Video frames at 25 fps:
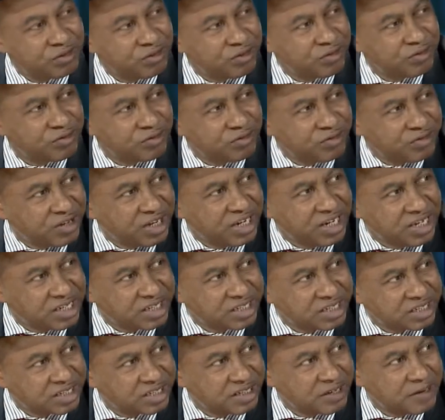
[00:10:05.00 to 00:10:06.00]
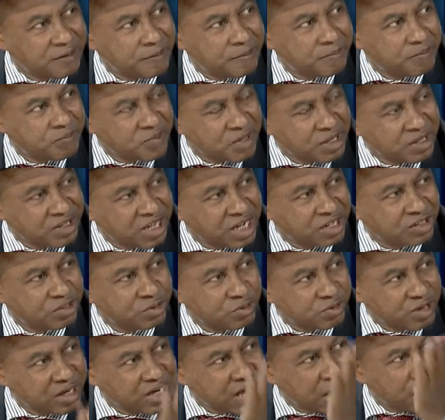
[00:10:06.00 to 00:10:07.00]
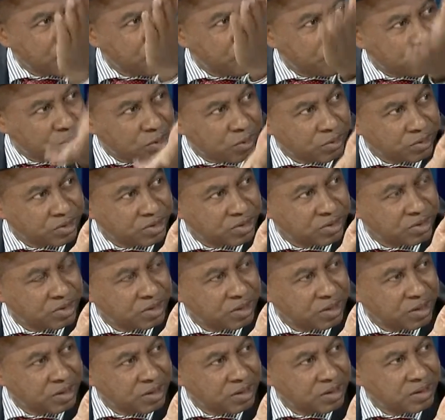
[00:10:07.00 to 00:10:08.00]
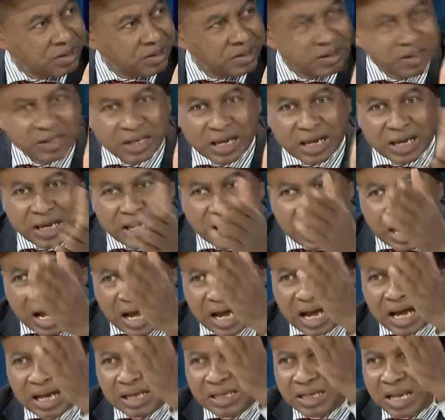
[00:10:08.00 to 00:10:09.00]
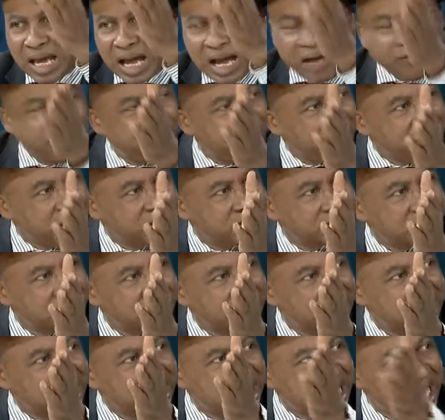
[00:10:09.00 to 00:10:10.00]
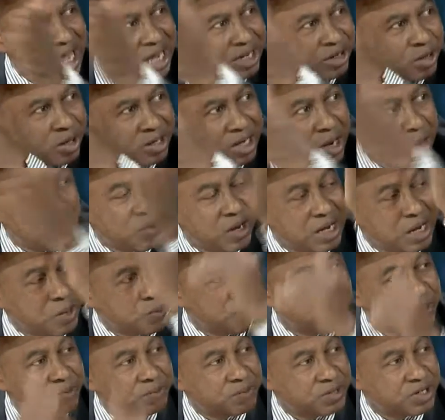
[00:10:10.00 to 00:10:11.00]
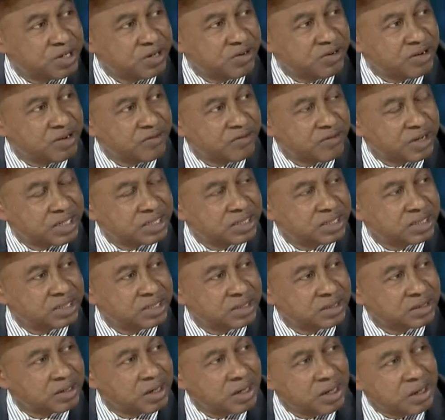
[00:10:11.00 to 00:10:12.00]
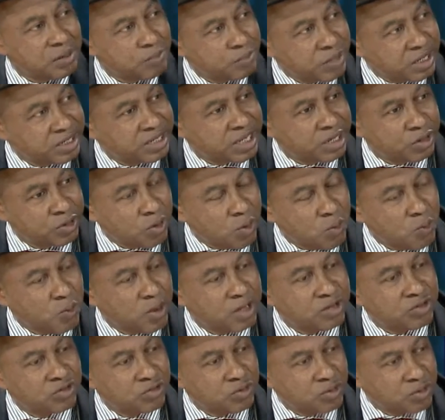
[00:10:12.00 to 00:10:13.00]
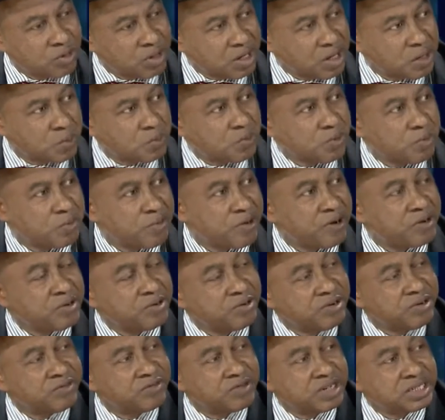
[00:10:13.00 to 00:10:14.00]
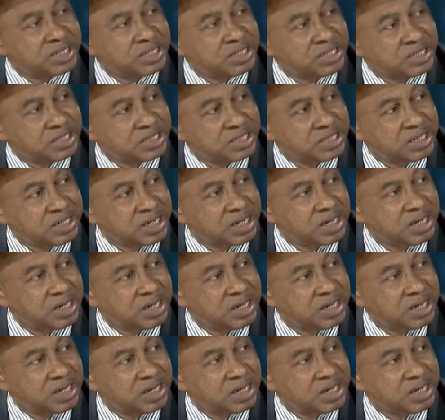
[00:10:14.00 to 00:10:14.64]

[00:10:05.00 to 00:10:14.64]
feel it. Their children are abroad. They are at Harvard and other well-equipped universities, but they don't want to equip our universities here.